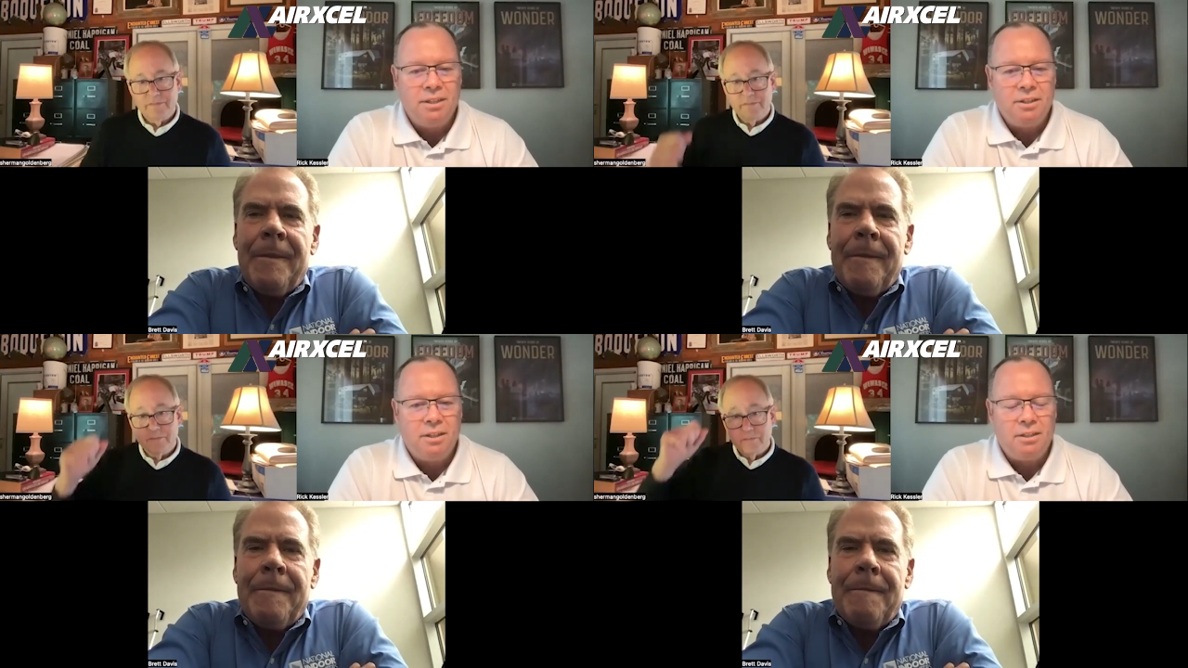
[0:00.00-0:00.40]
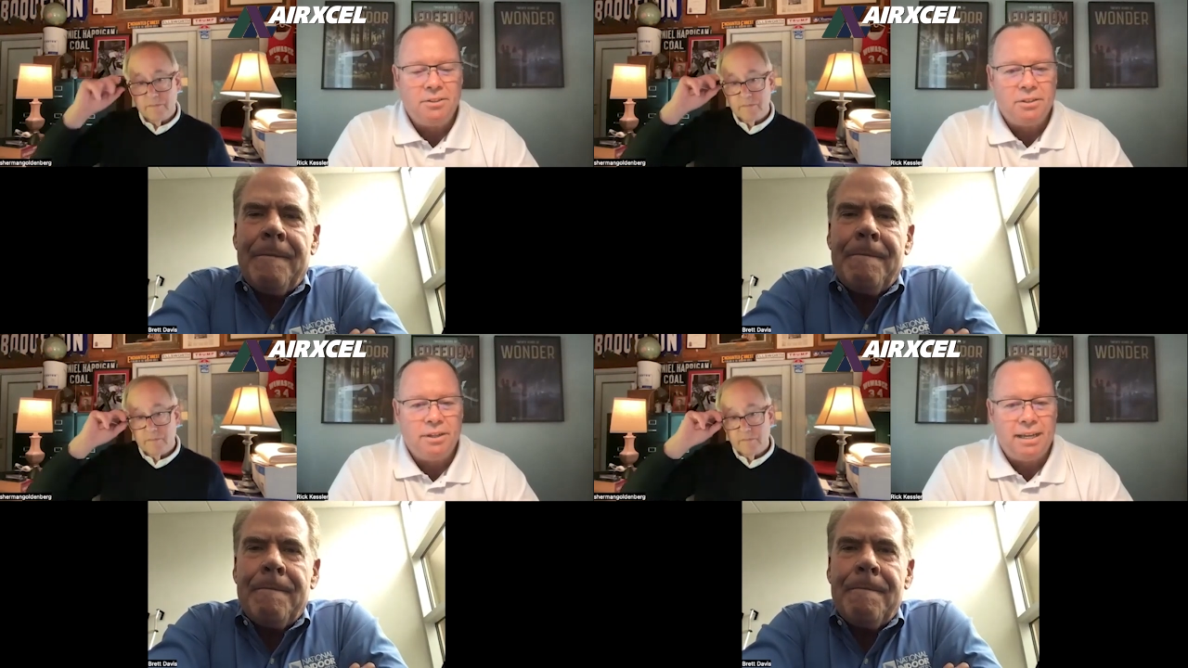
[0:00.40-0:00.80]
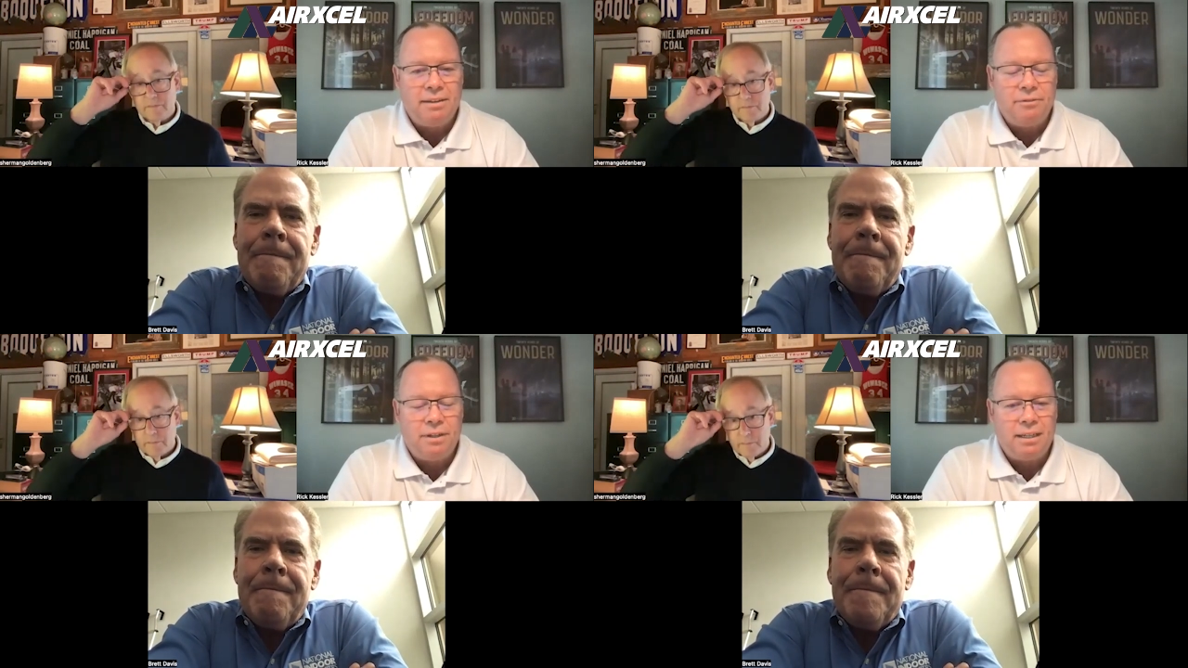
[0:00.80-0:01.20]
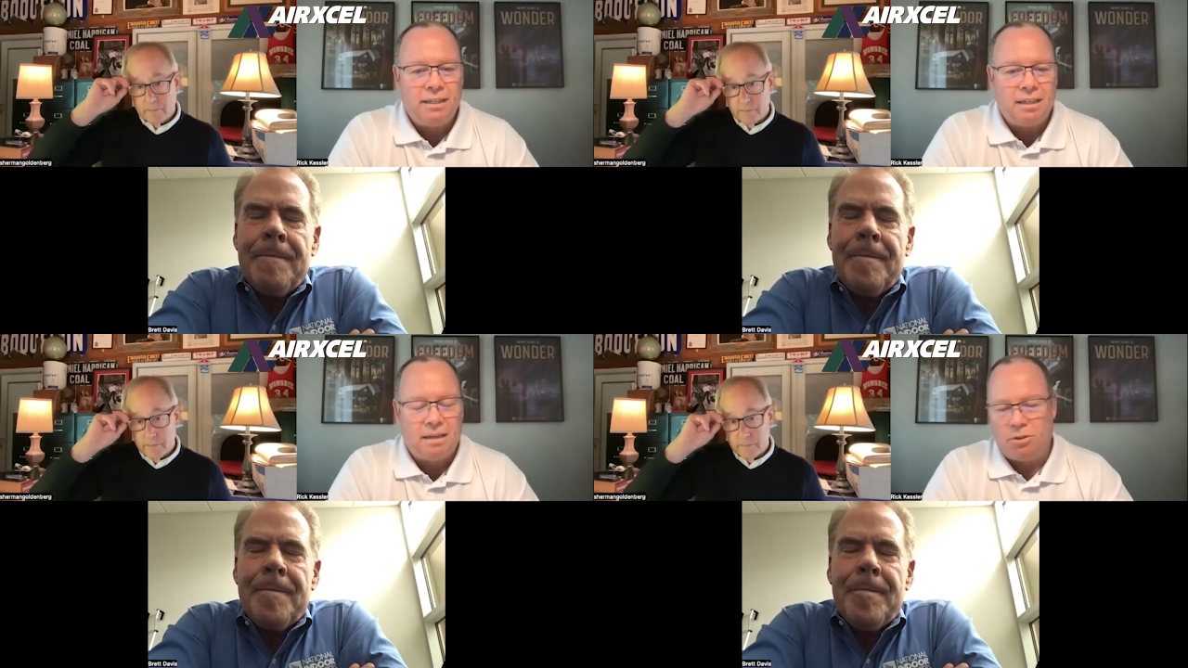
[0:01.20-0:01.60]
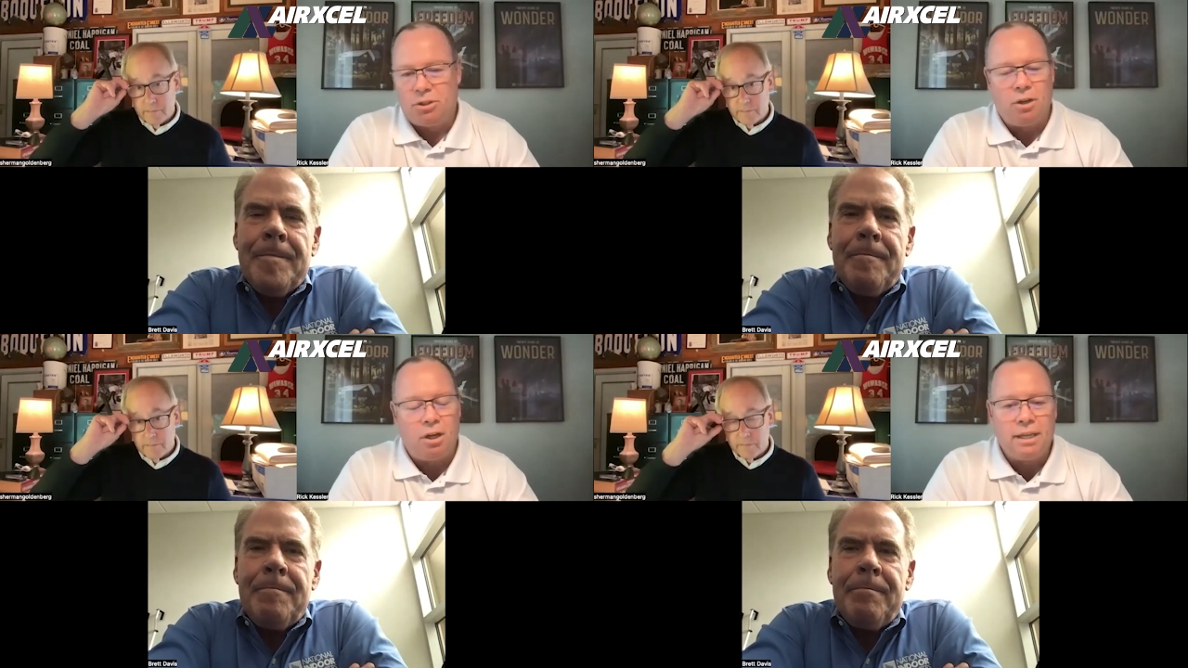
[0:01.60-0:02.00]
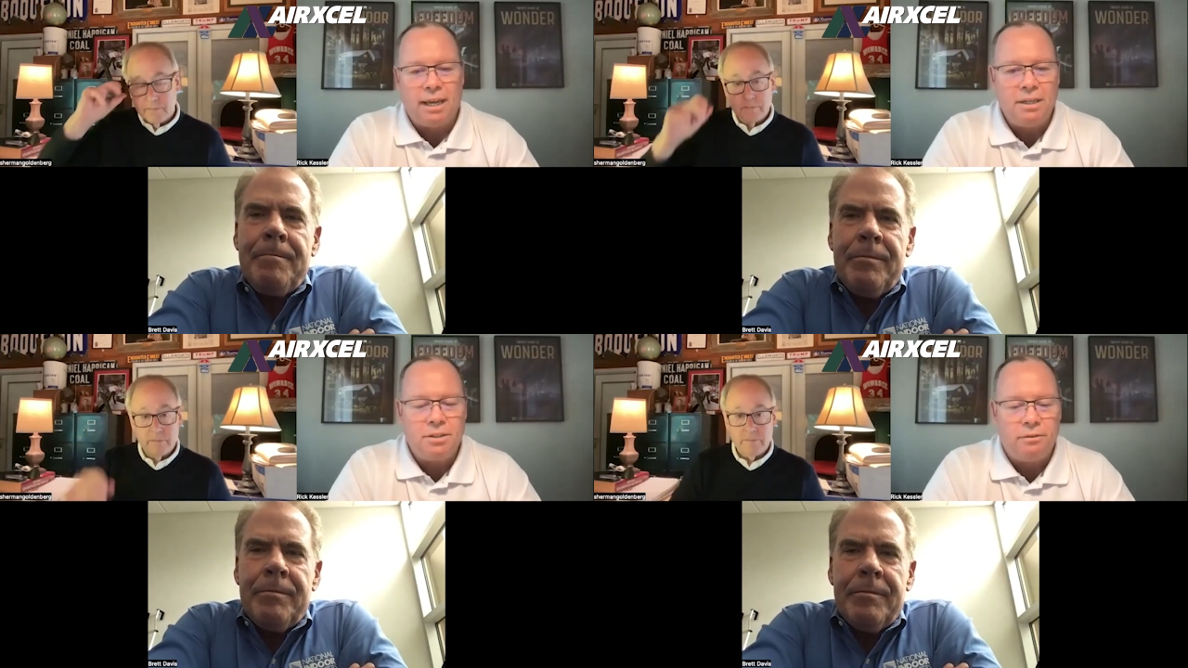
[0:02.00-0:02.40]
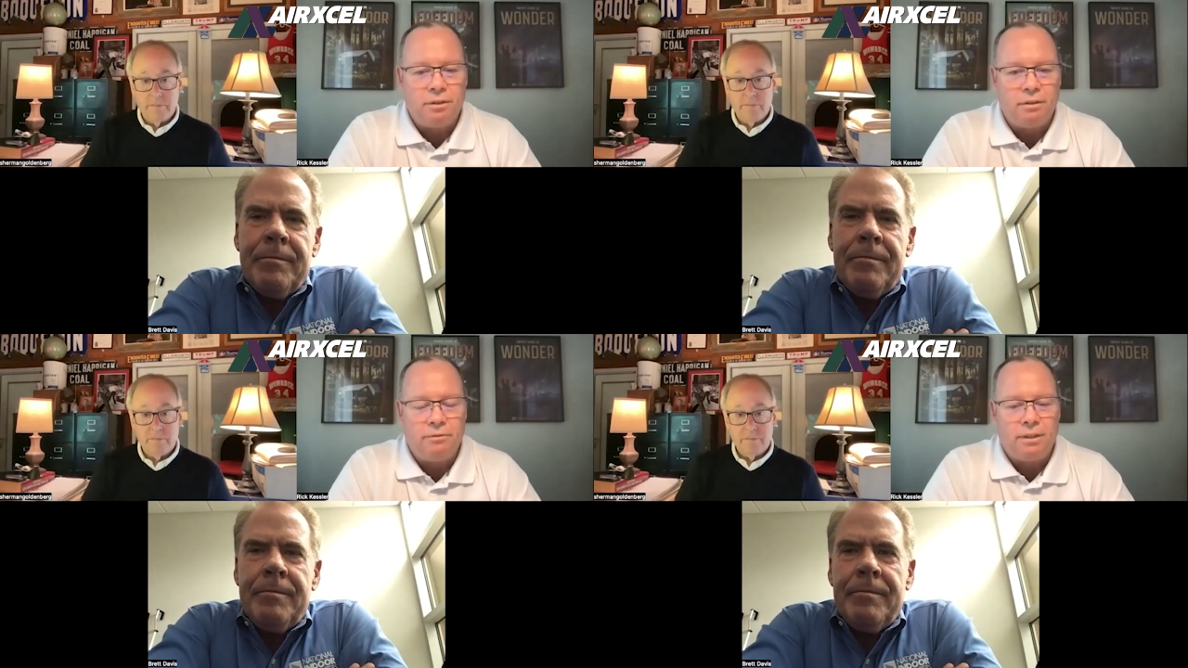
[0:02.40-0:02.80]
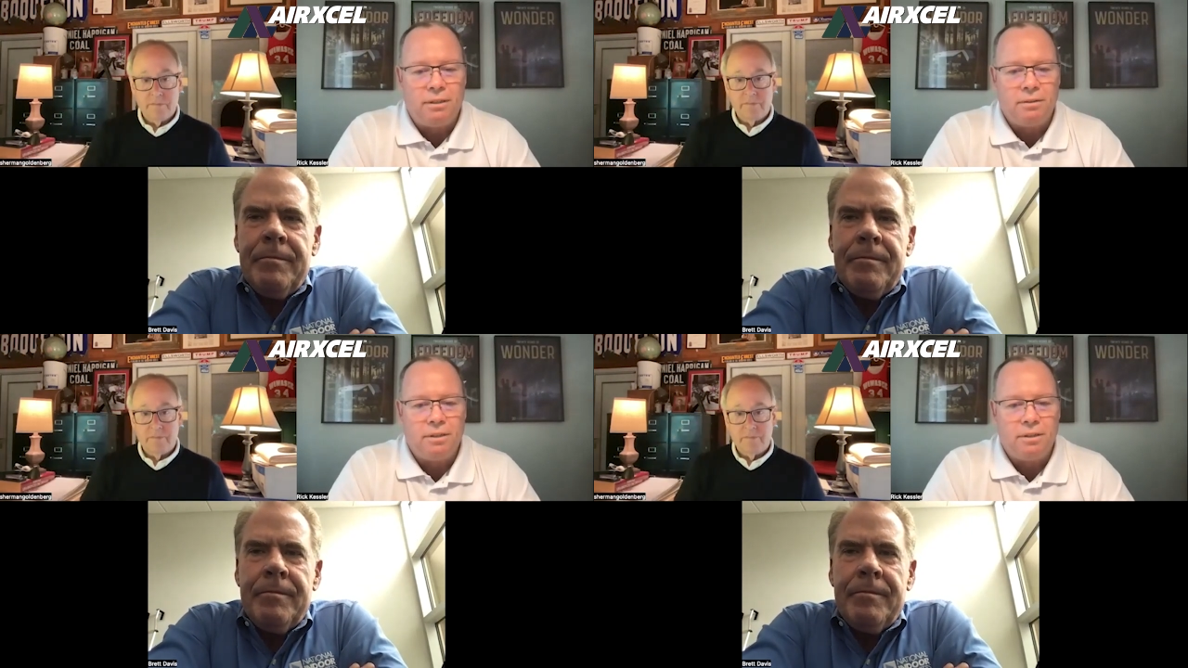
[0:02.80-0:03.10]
Speaker 1: You'll also have, uh, I'm sure, all kinds of, of uh,